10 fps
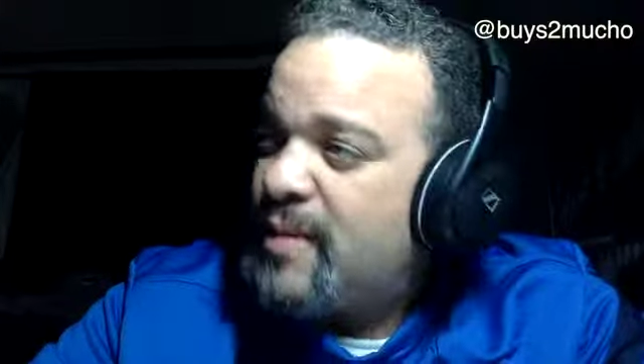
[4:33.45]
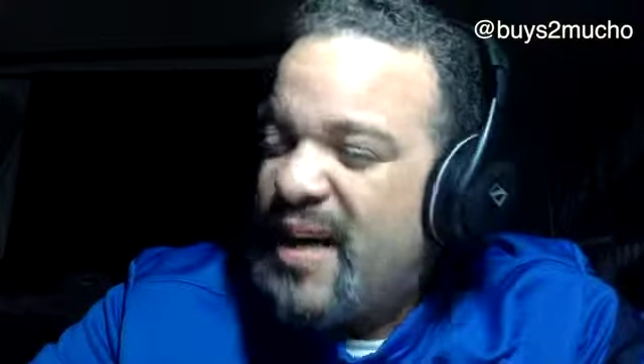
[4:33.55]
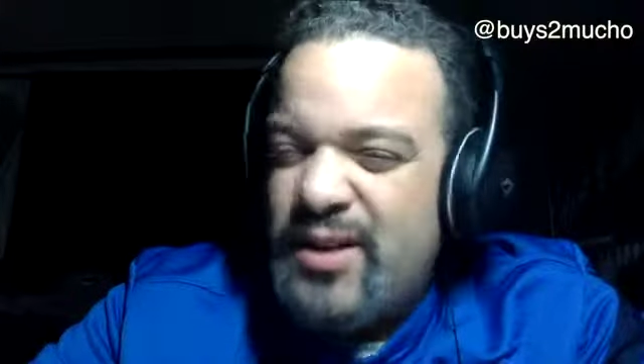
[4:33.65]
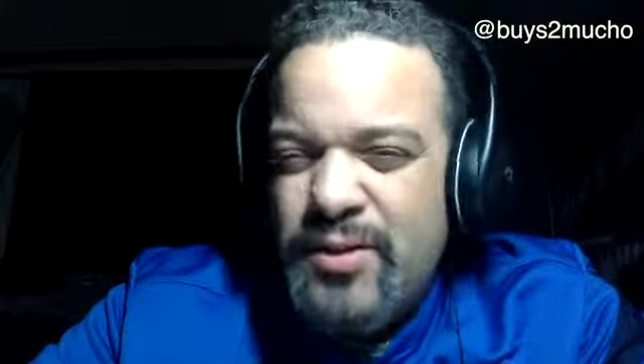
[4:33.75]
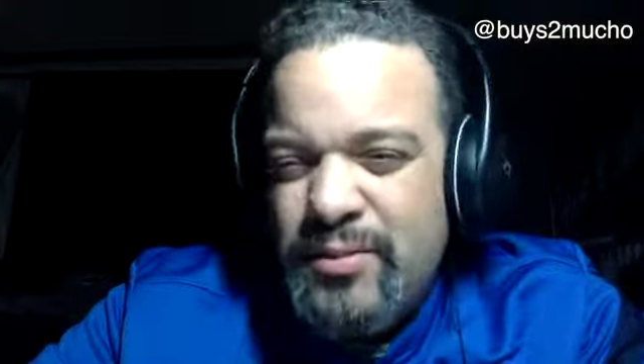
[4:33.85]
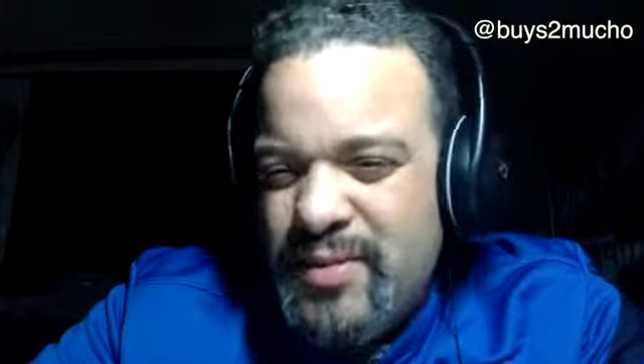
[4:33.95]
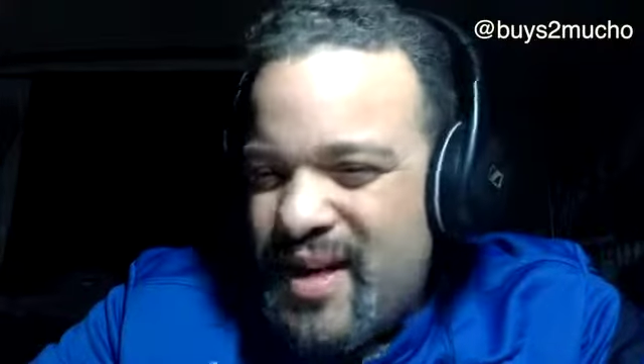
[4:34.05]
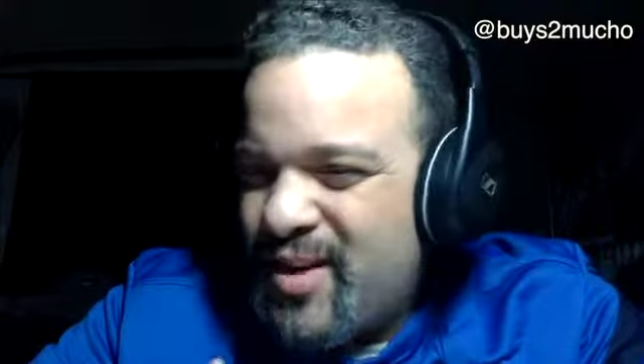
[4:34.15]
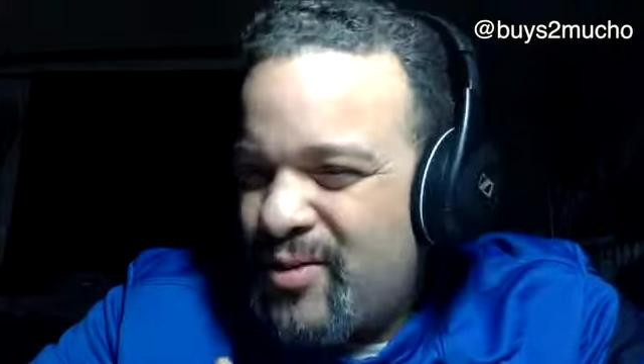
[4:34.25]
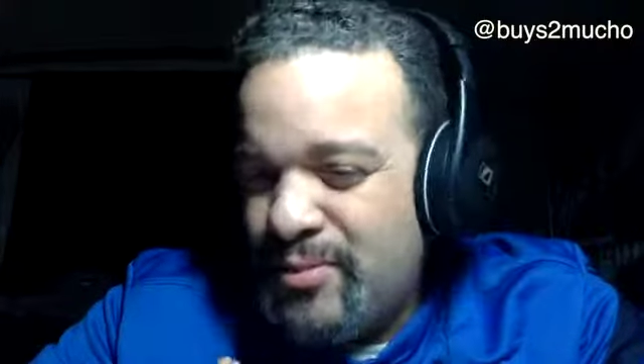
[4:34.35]
Actually,
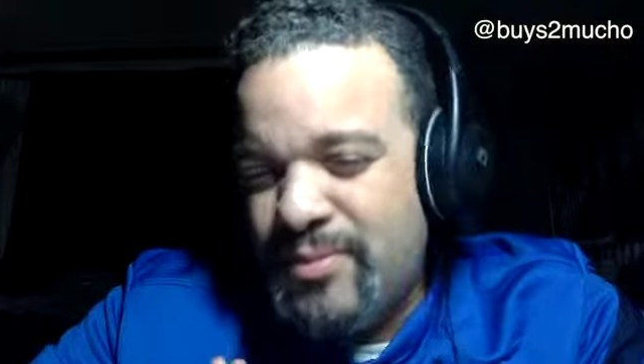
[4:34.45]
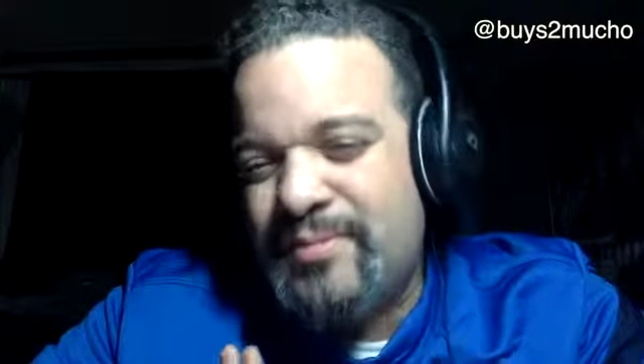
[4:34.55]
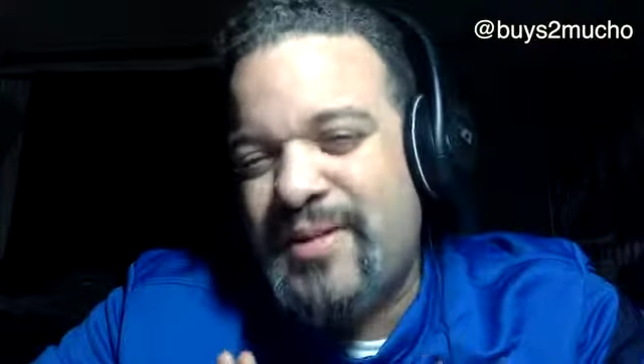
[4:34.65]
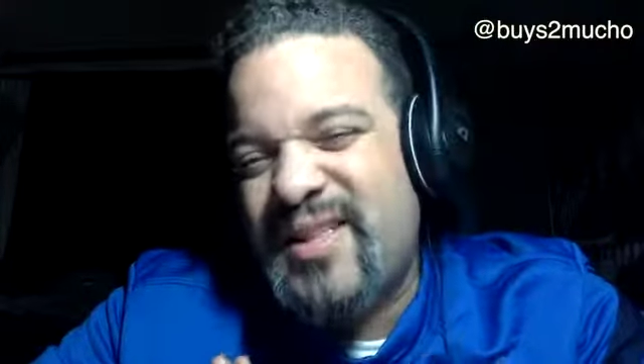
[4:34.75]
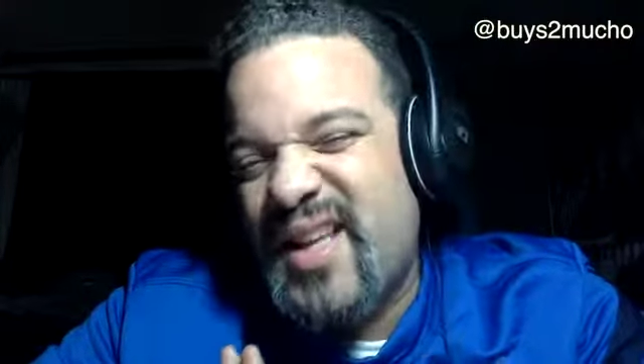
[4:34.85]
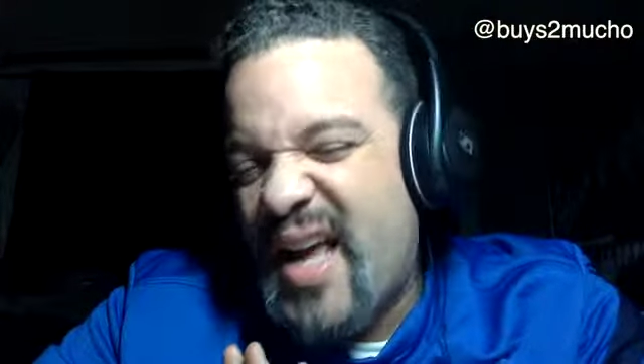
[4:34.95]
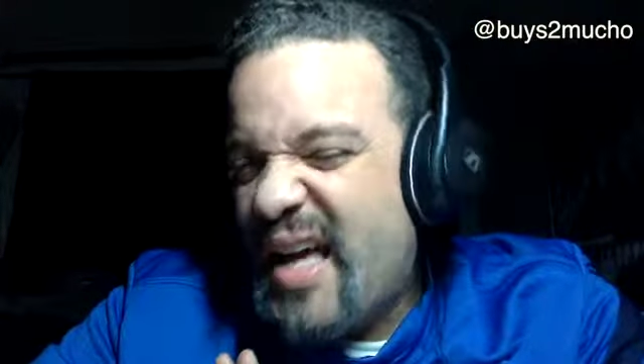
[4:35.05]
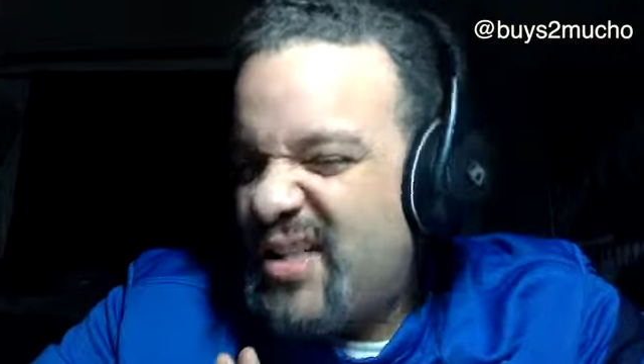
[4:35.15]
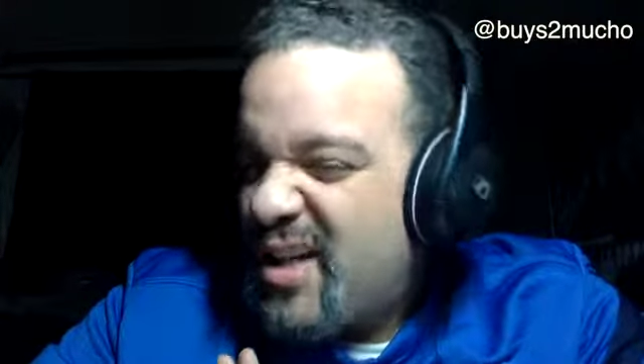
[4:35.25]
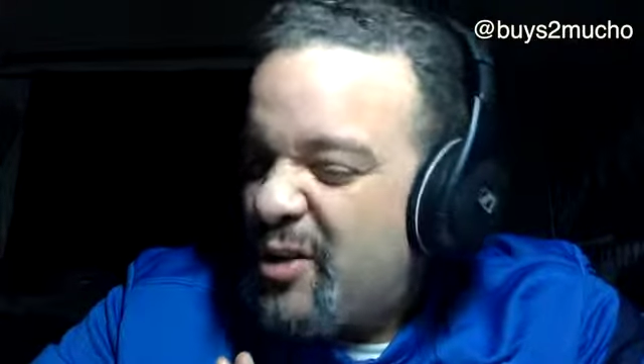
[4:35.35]
I
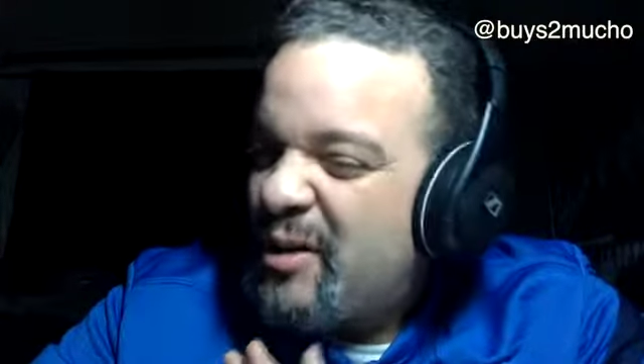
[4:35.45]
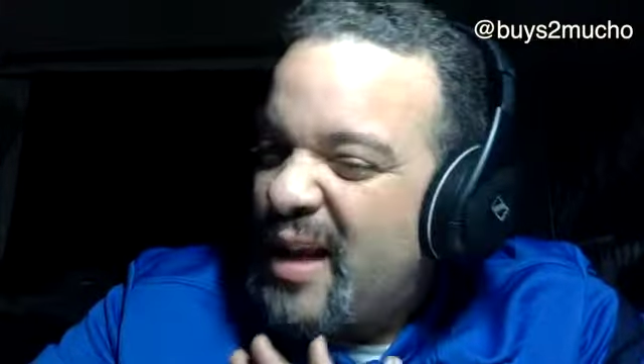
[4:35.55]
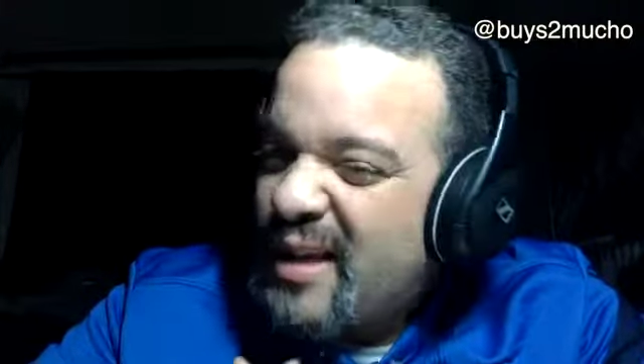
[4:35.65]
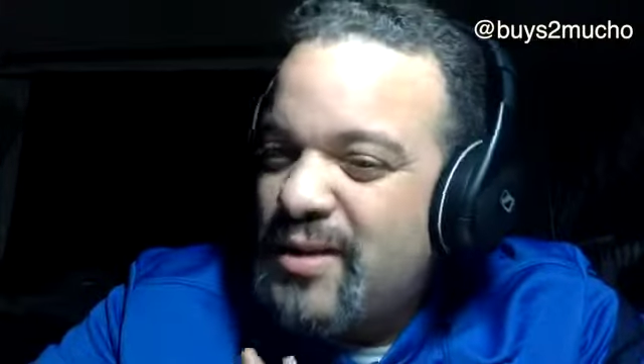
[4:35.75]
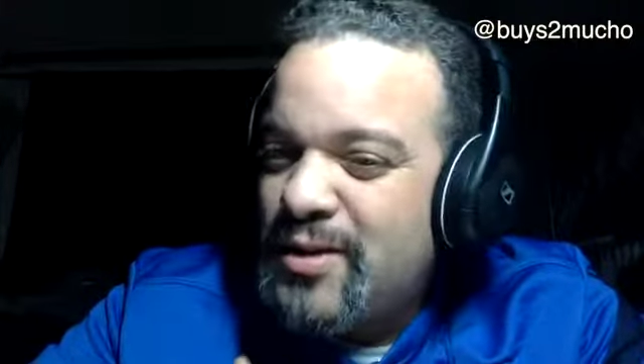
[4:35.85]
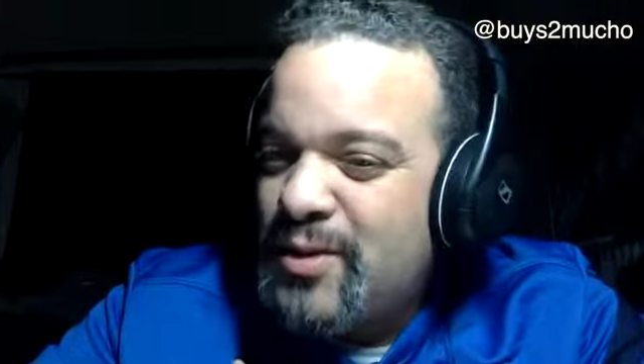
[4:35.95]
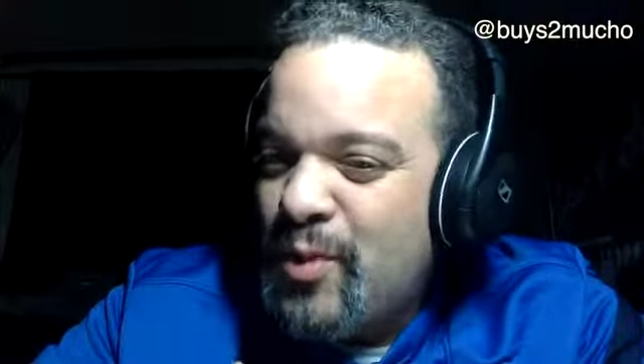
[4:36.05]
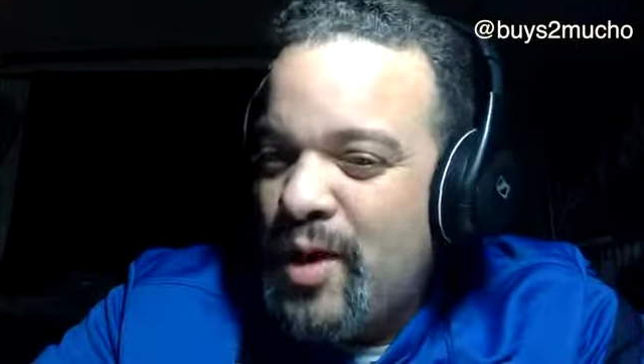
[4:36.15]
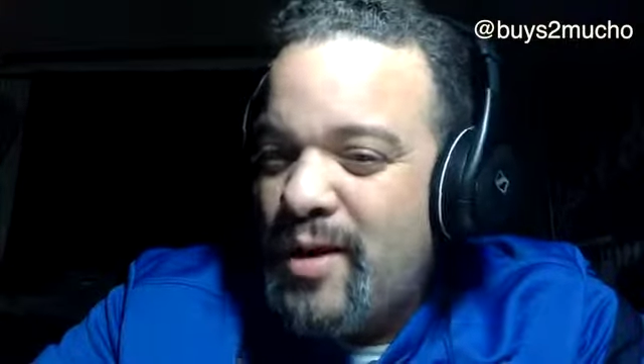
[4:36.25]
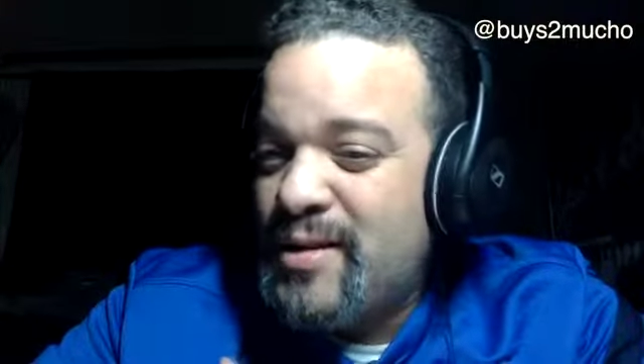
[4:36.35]
don't like
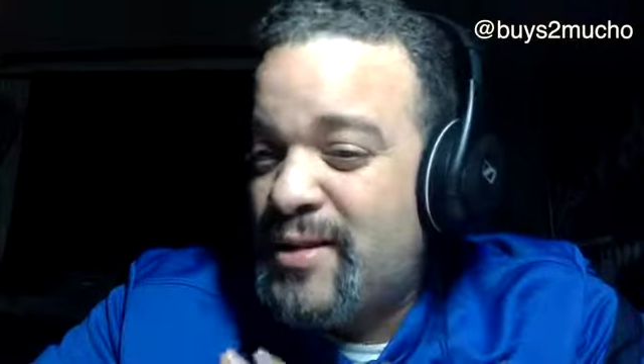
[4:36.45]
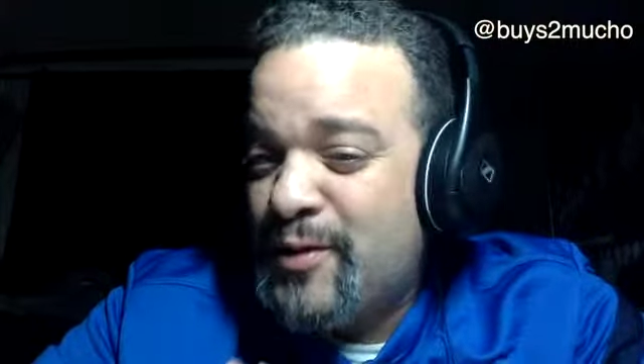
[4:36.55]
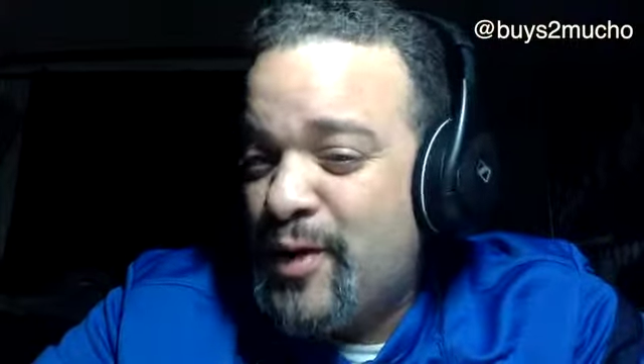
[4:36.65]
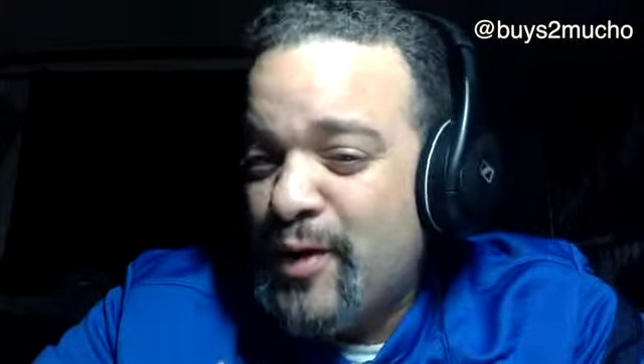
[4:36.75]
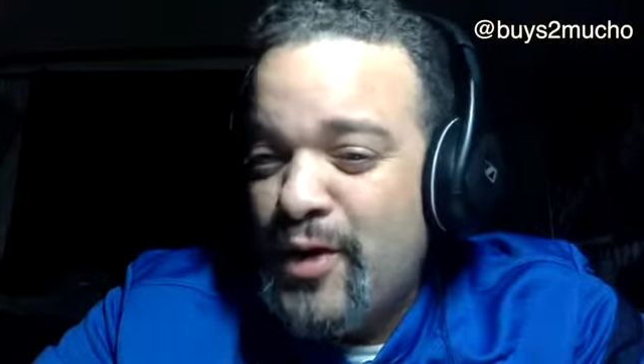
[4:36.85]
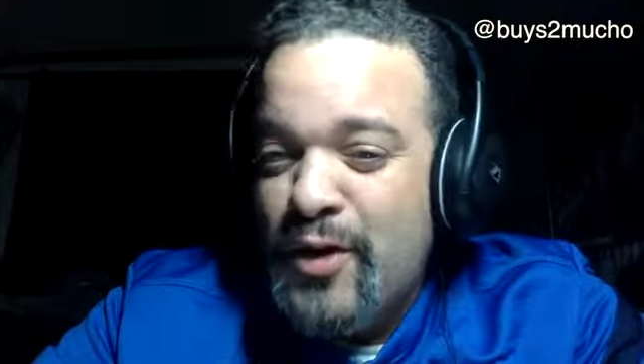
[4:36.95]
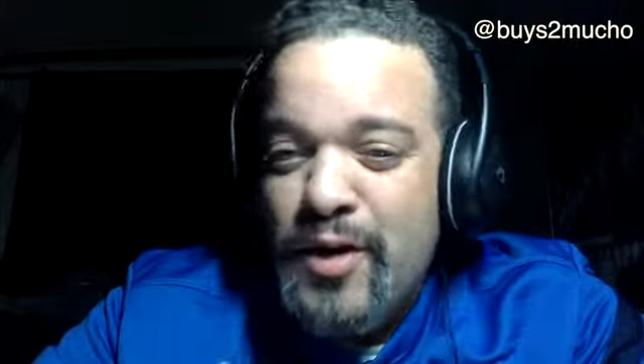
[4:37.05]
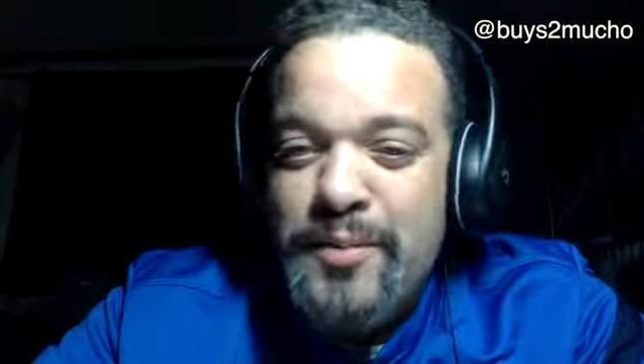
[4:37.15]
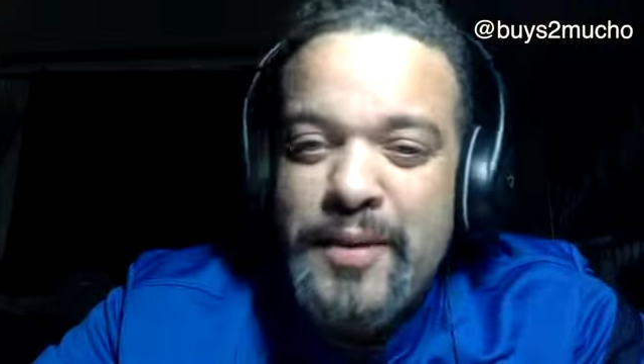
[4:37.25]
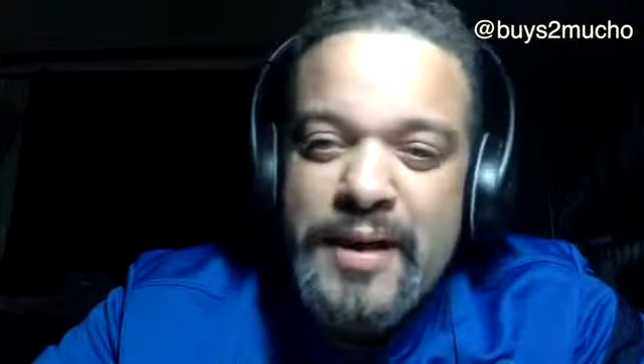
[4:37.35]
Suarez, even though I don't know
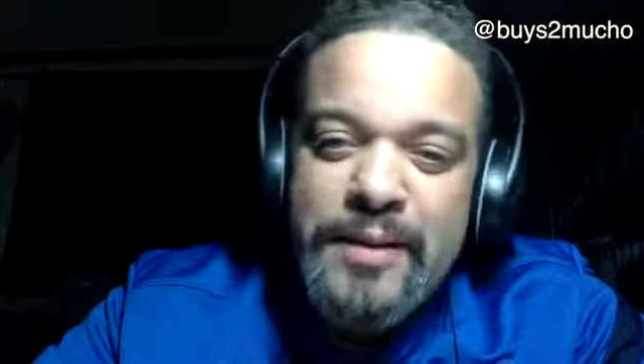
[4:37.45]
him.